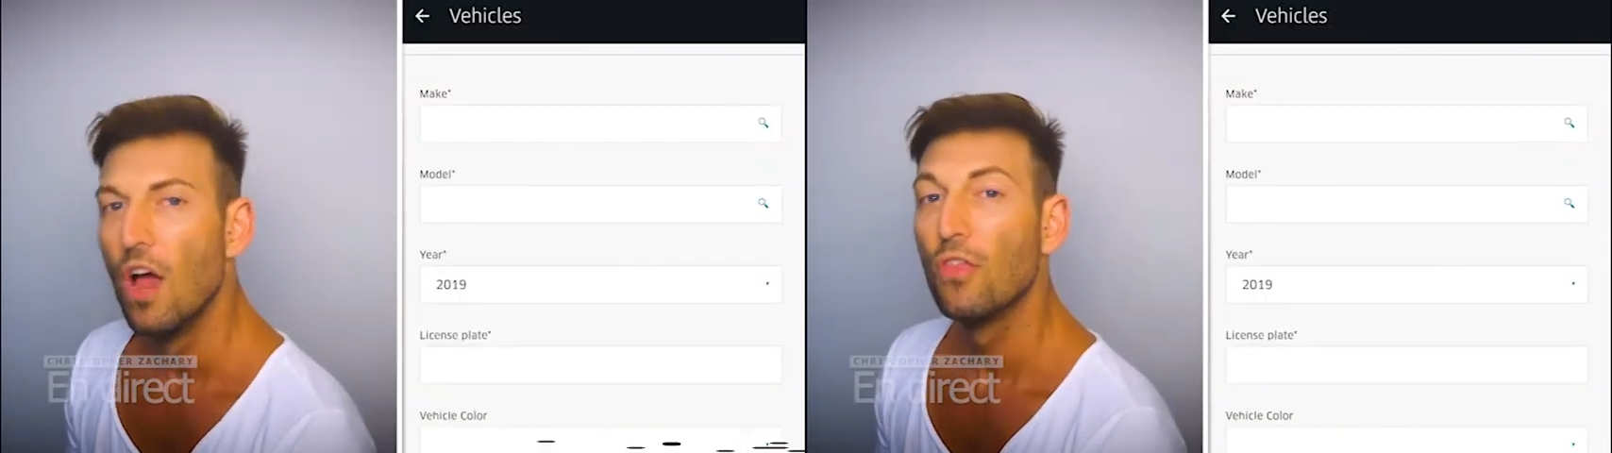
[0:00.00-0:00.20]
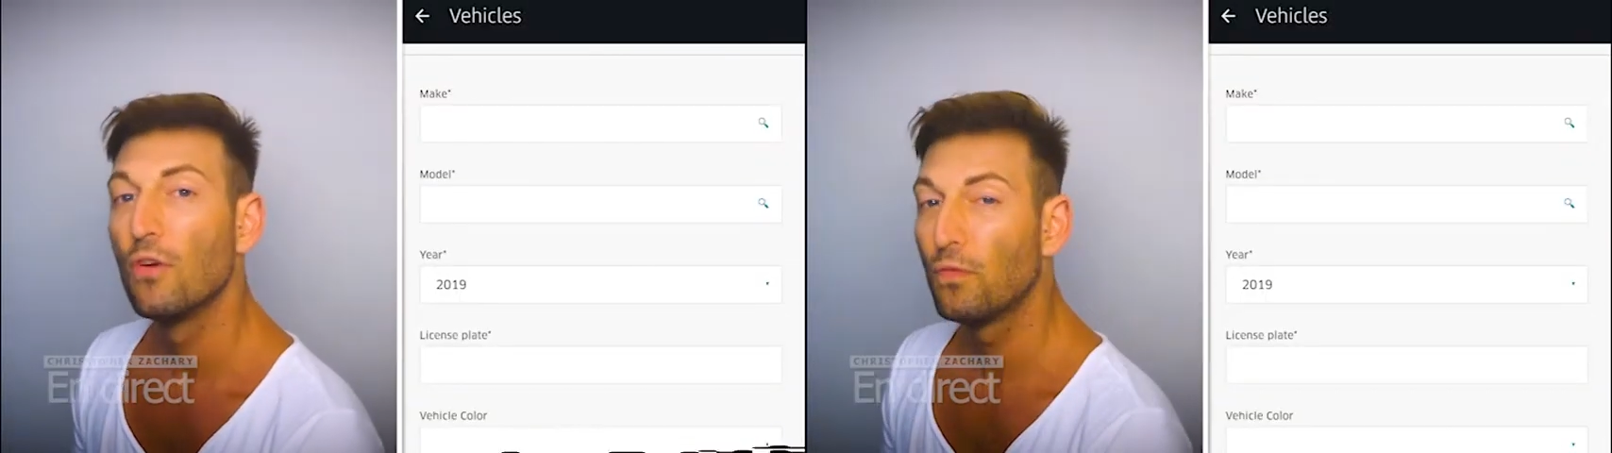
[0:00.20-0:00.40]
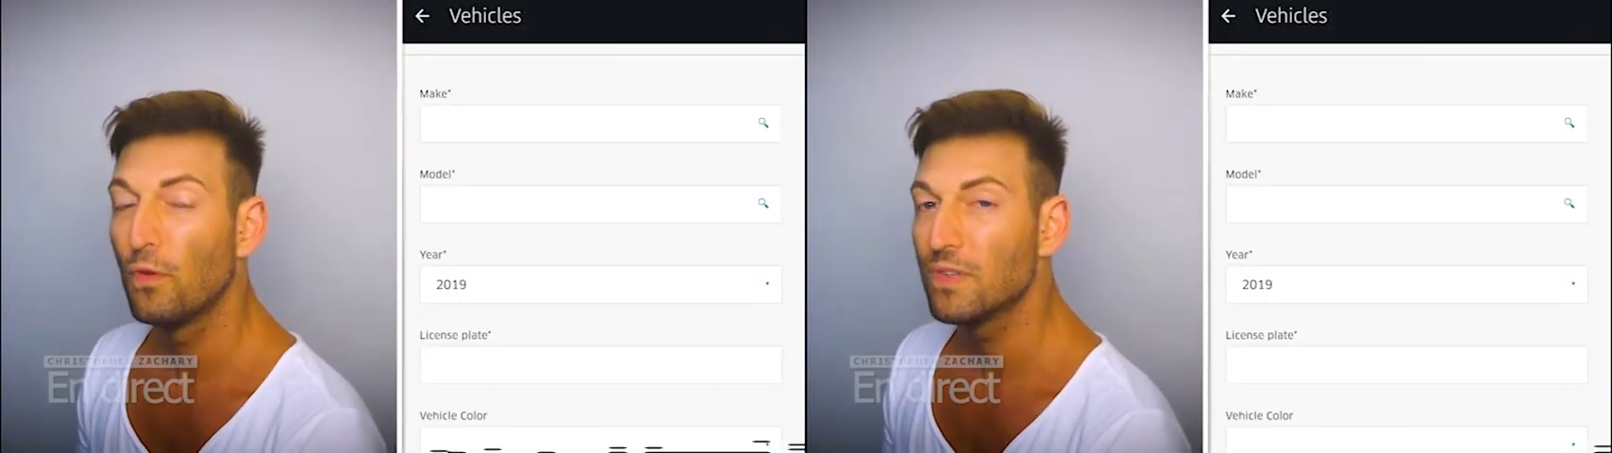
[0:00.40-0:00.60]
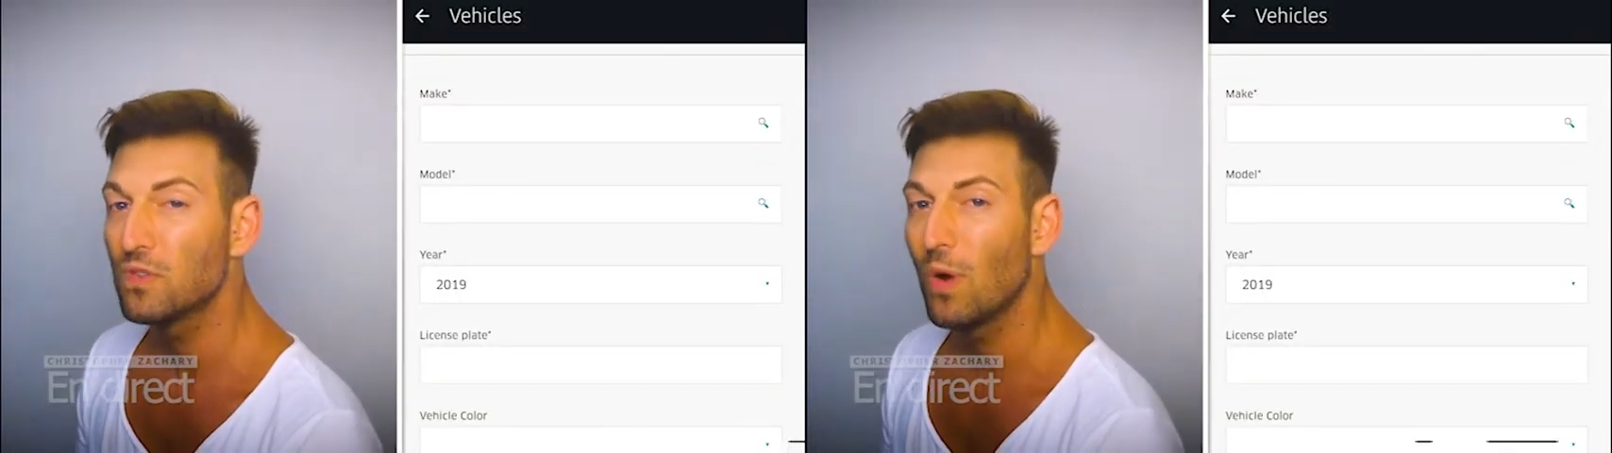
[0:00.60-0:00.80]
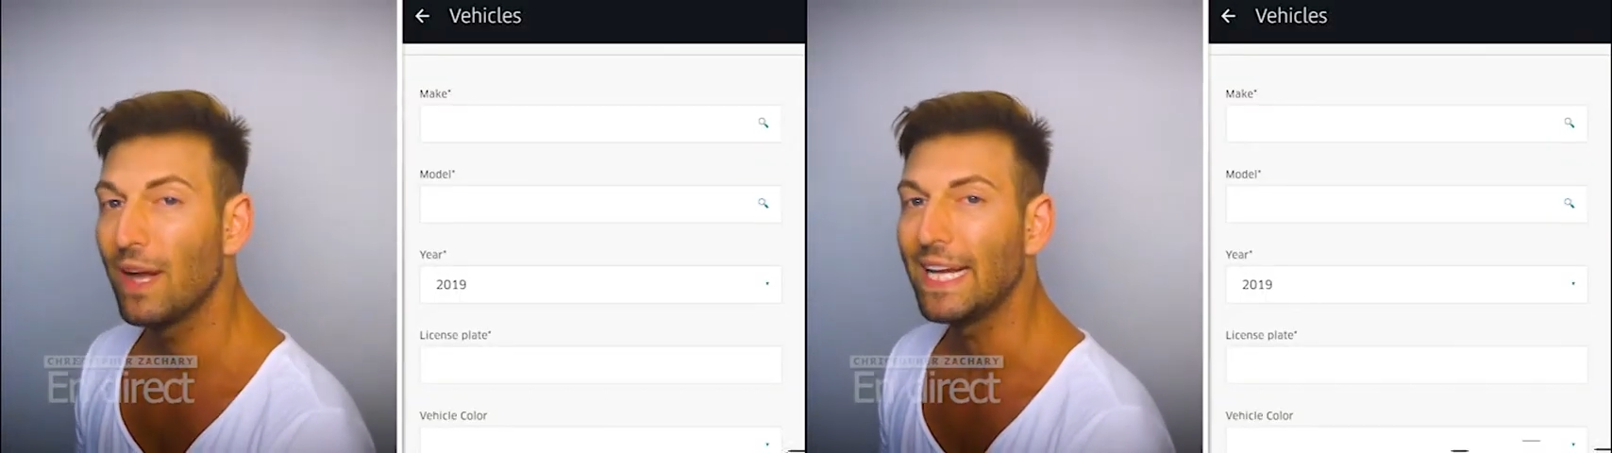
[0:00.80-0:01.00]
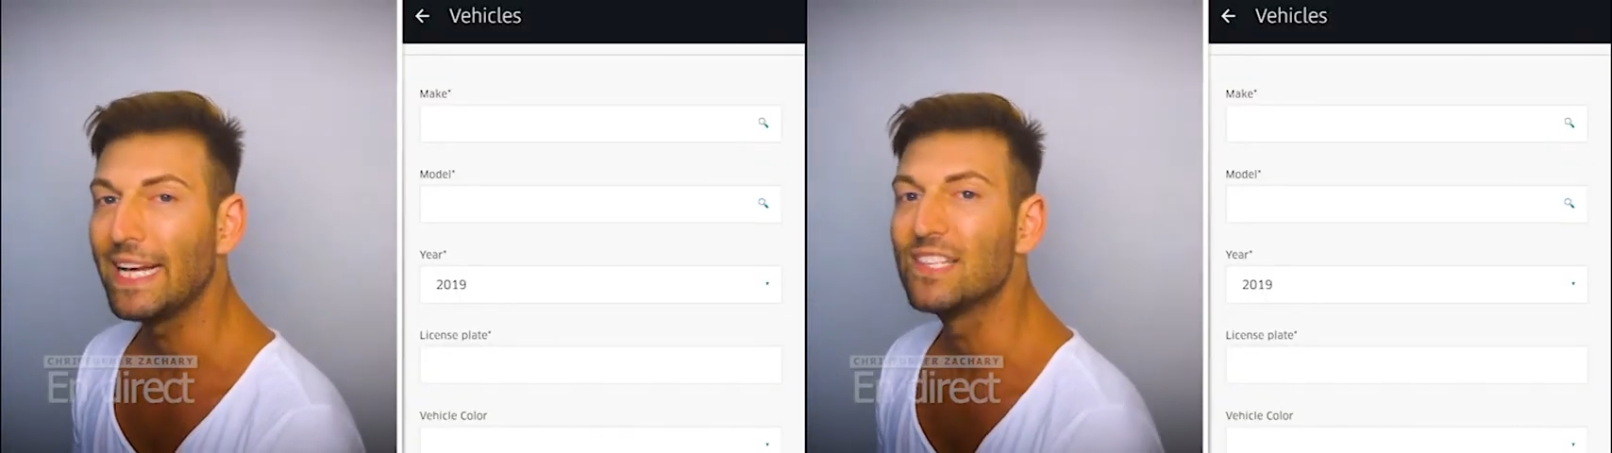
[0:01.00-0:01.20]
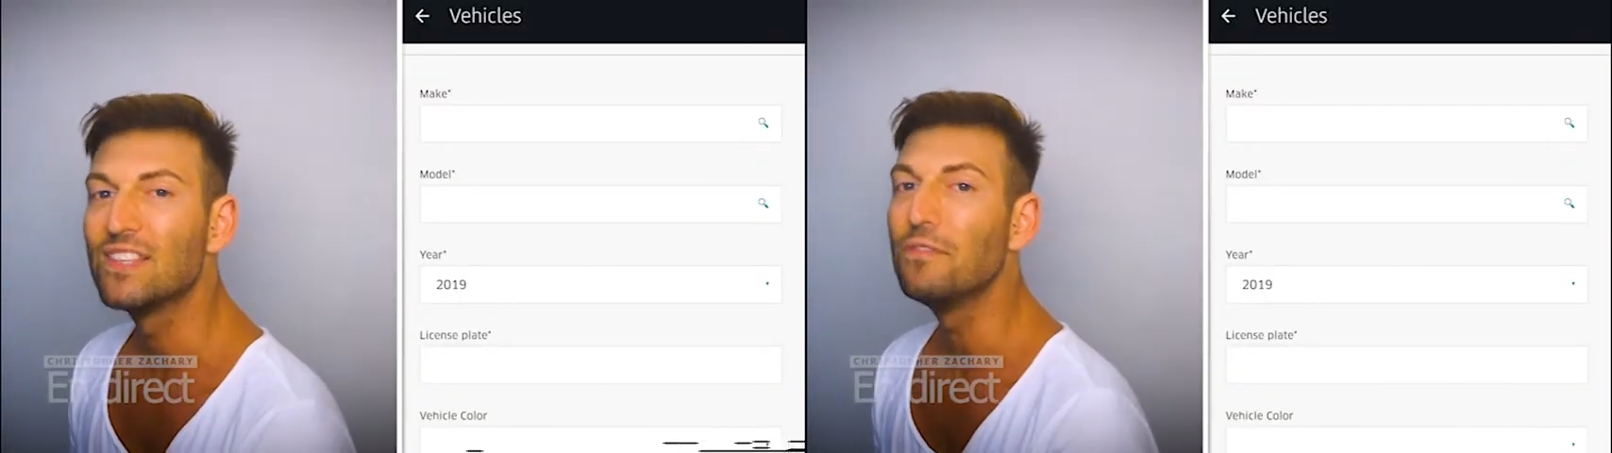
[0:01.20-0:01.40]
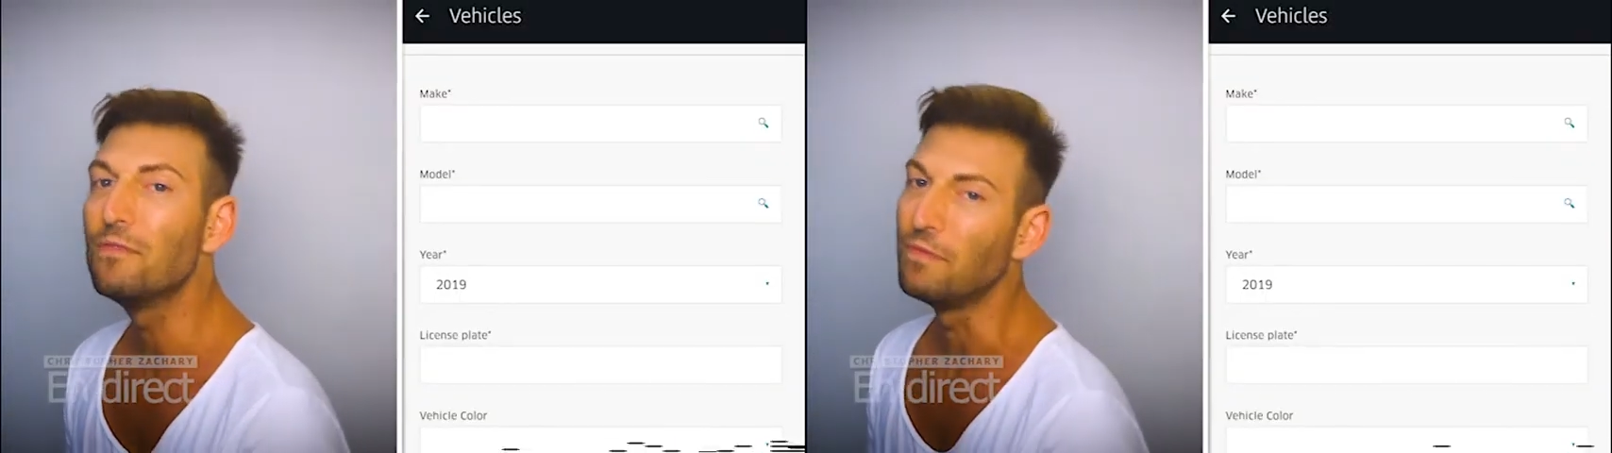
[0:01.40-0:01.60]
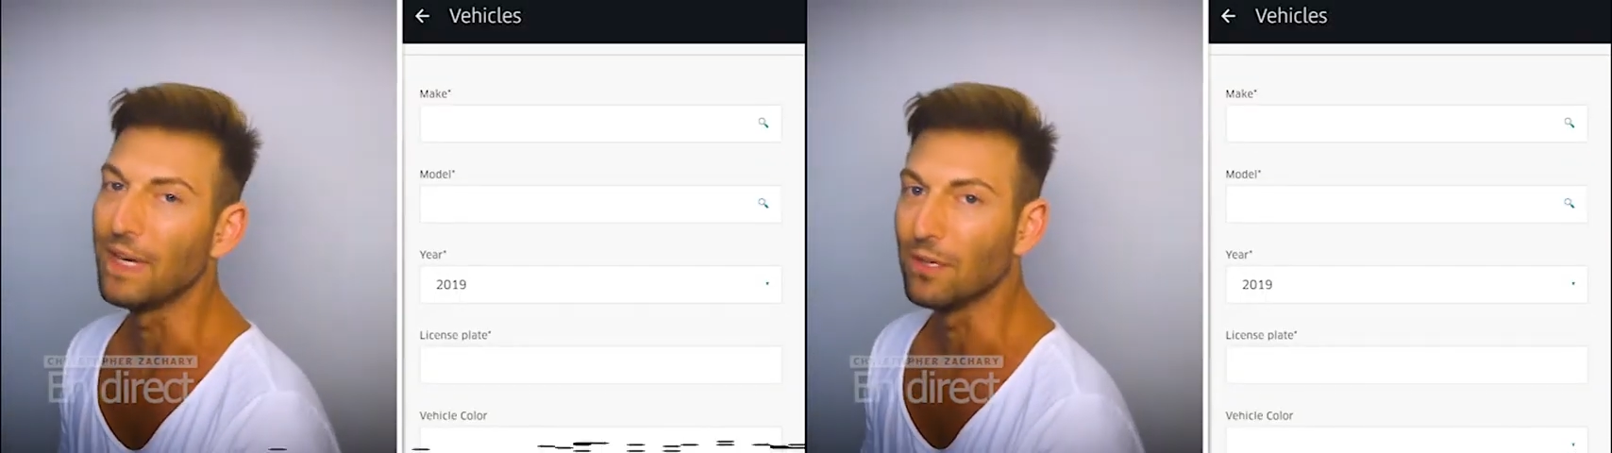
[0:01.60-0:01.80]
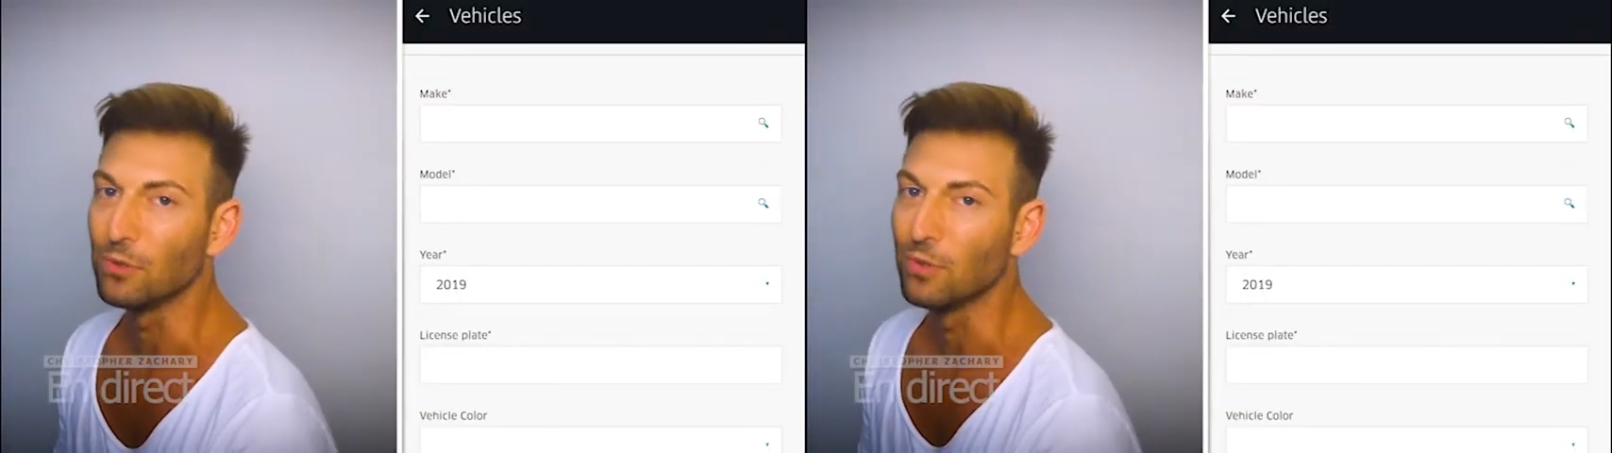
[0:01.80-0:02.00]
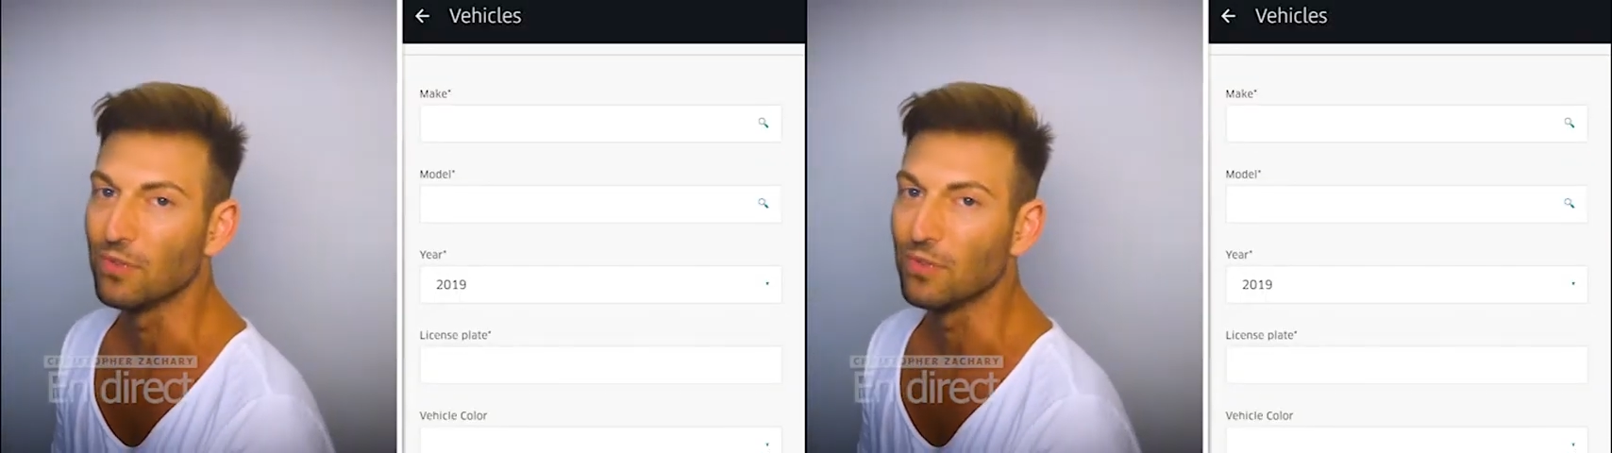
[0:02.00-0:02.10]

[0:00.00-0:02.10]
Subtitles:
The first one is the vehicle.